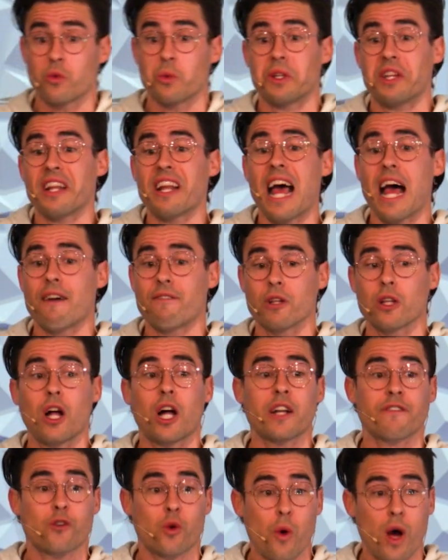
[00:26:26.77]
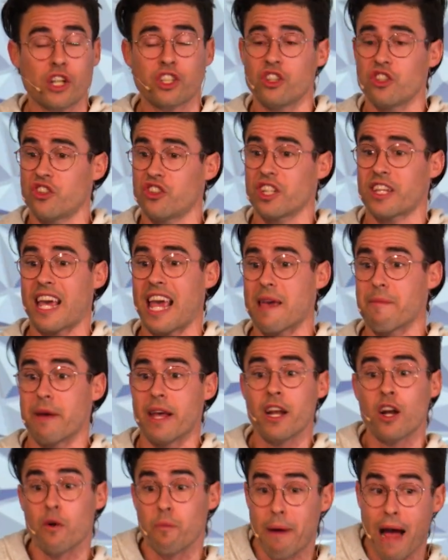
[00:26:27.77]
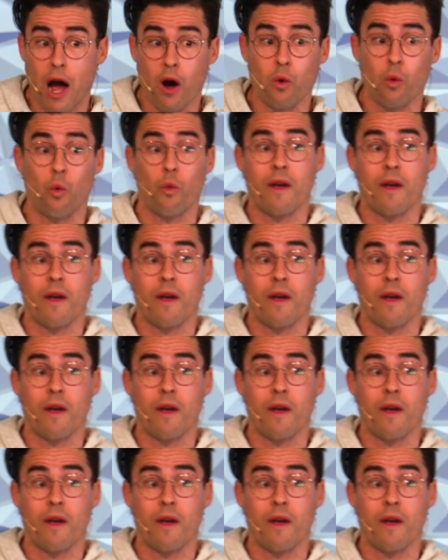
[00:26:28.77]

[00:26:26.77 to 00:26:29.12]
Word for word: we did have a lot of questions that came in about